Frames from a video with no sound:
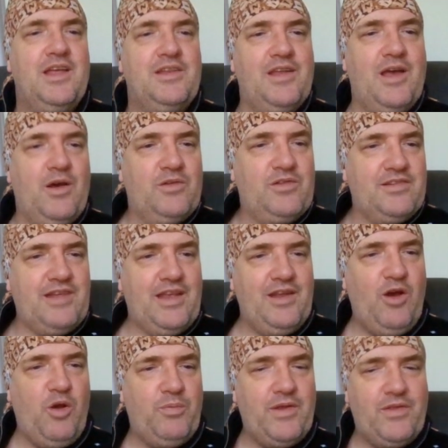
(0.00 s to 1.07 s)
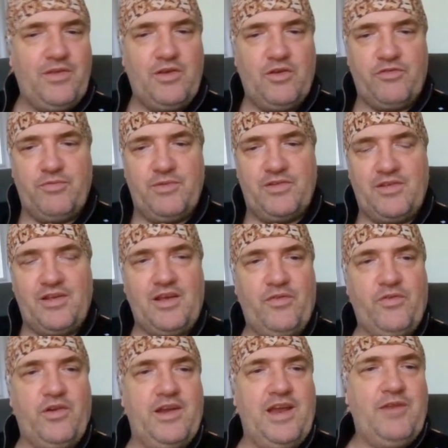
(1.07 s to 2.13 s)
Now, does that open anything good for me? So I
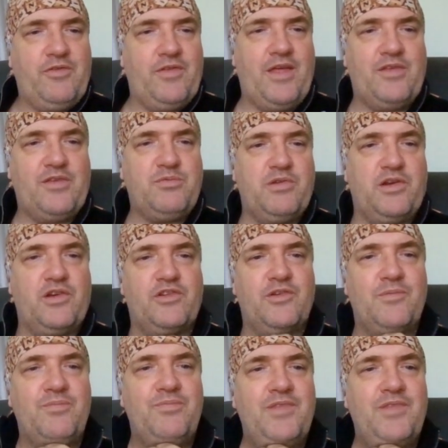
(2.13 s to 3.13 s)
got 38 for that. That's pretty good.